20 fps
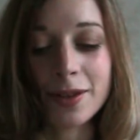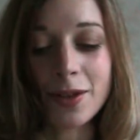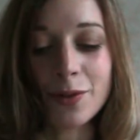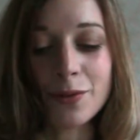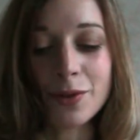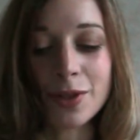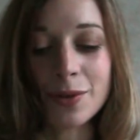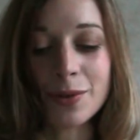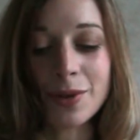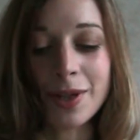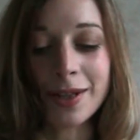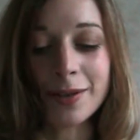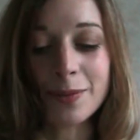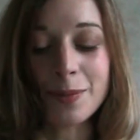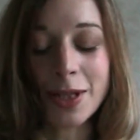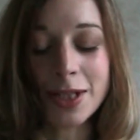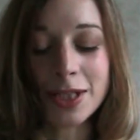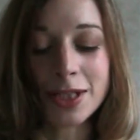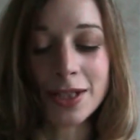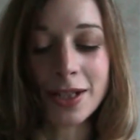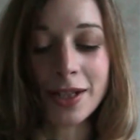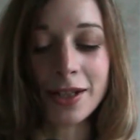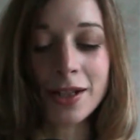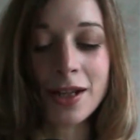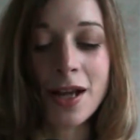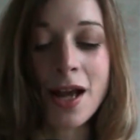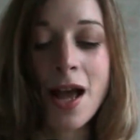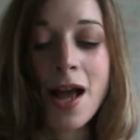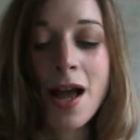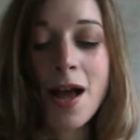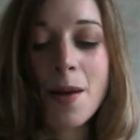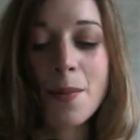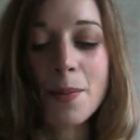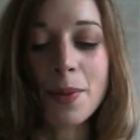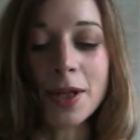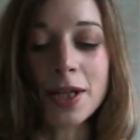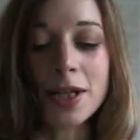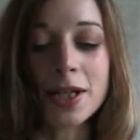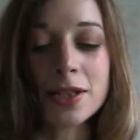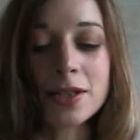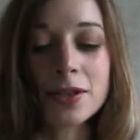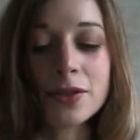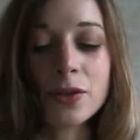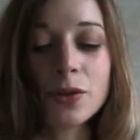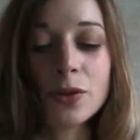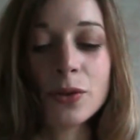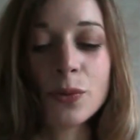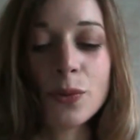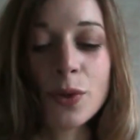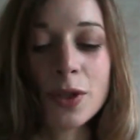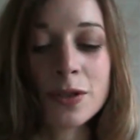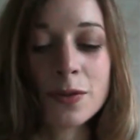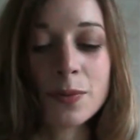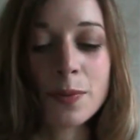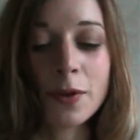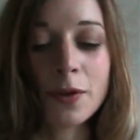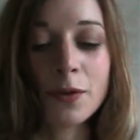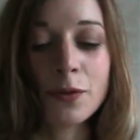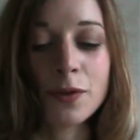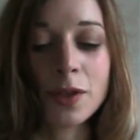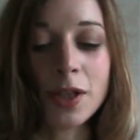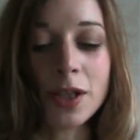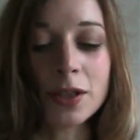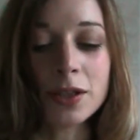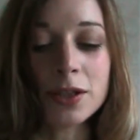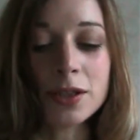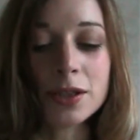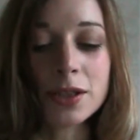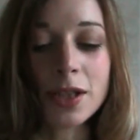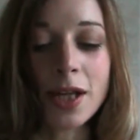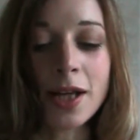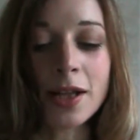not really worth mentioning, but it's called Whisper of Guilt,